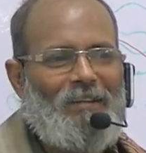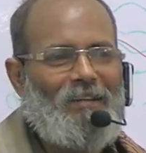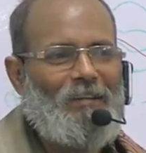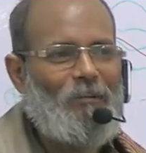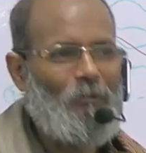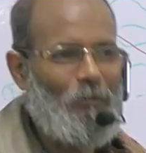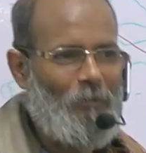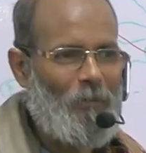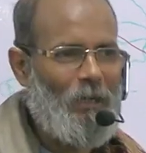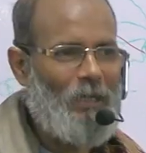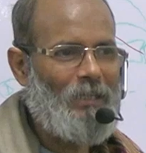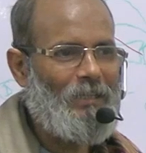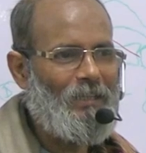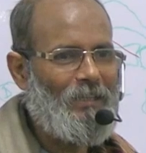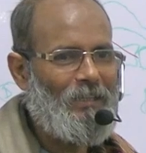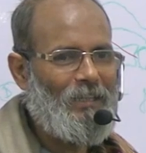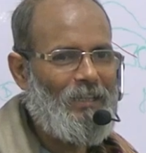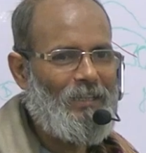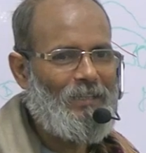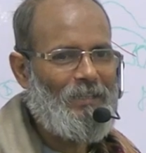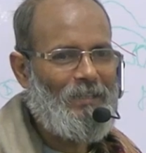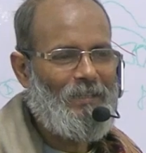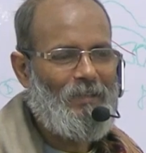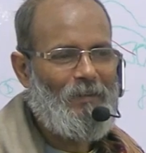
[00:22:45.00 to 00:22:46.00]
you imagine
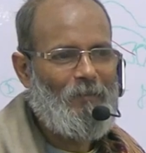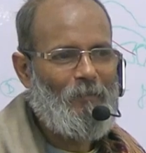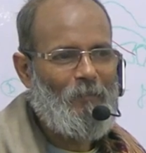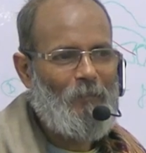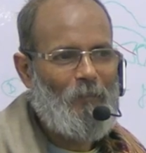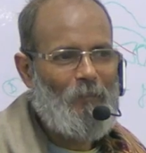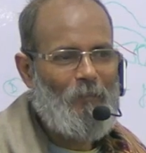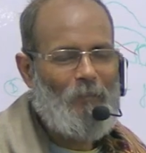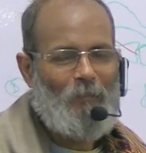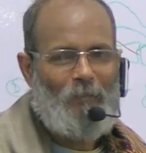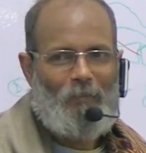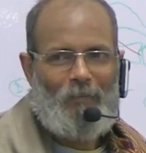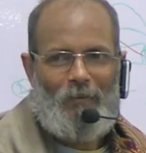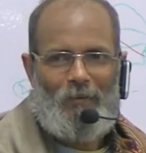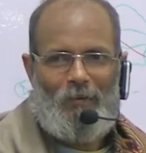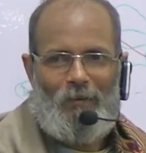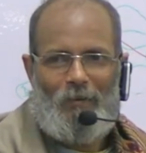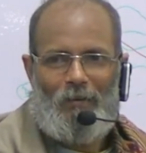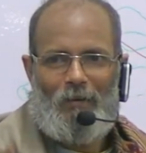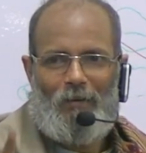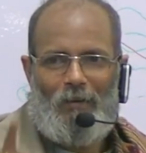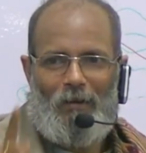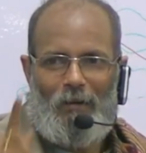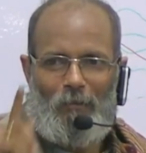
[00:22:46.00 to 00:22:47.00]
this
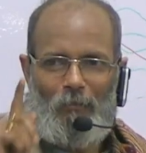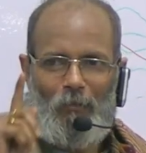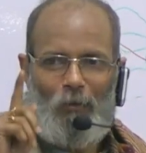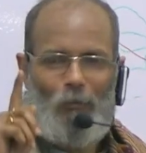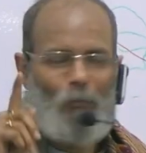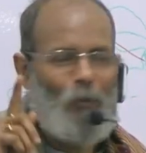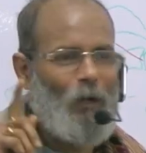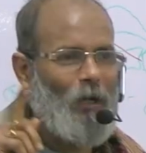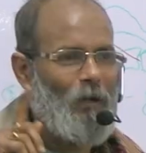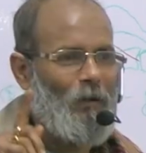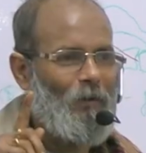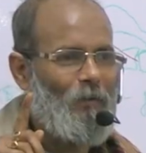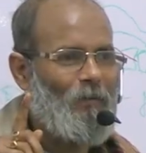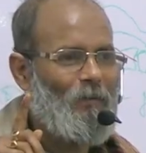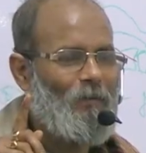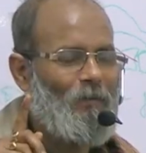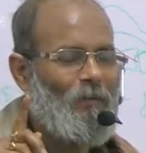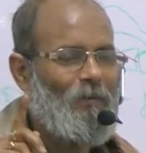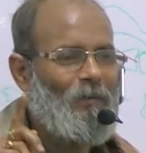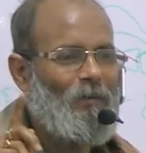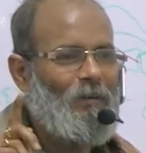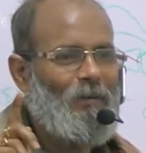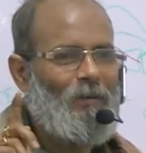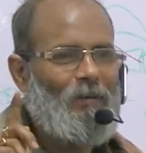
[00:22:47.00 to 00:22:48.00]
number one
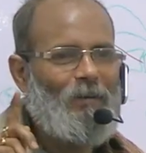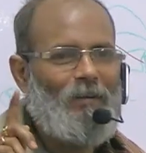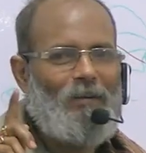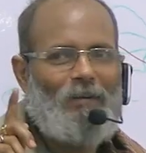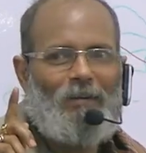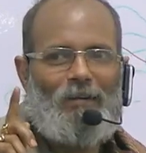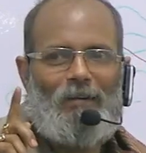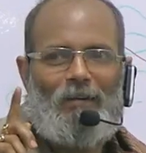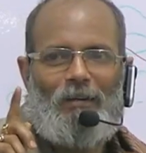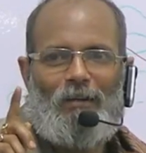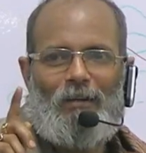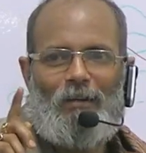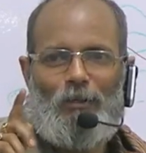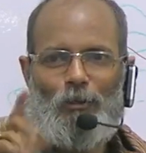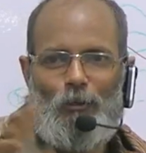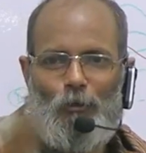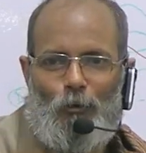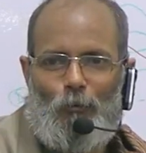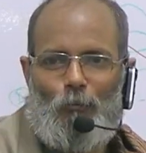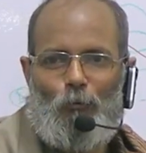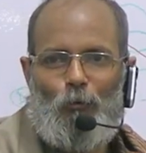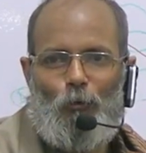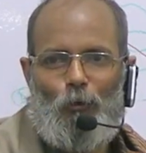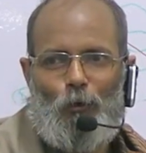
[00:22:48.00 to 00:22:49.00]

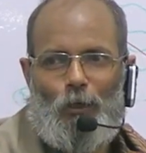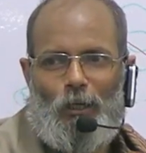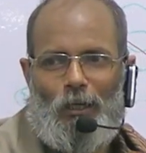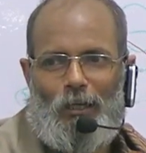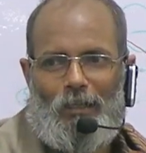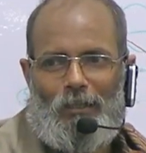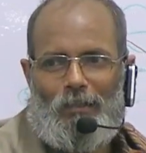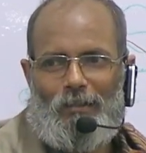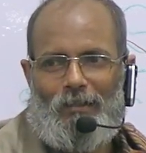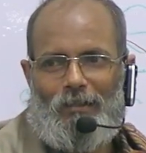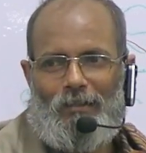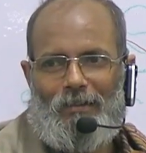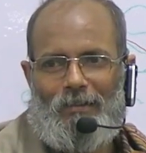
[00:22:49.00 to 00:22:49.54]
your foot is